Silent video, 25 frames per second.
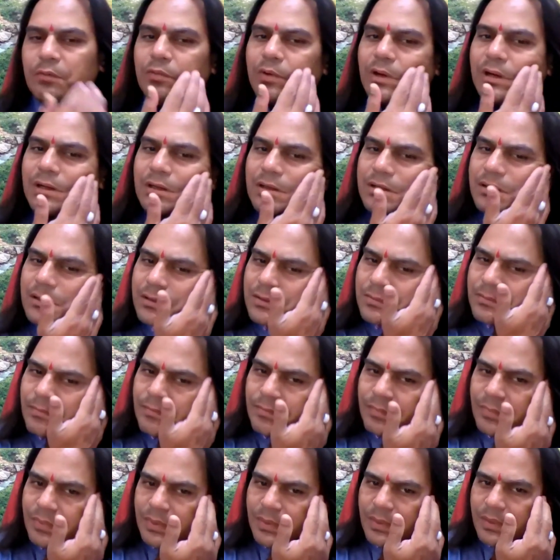you'll work
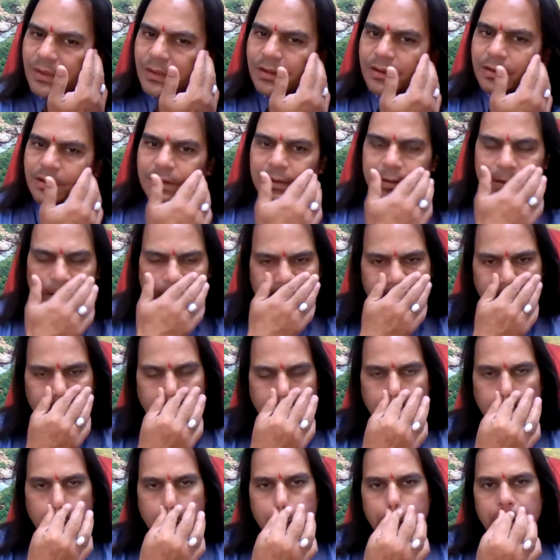
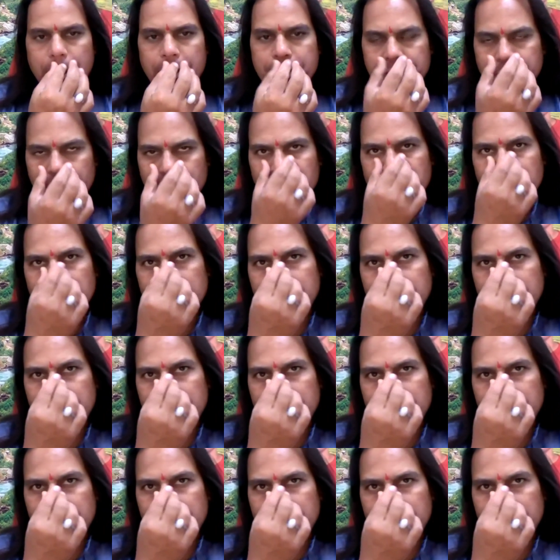and you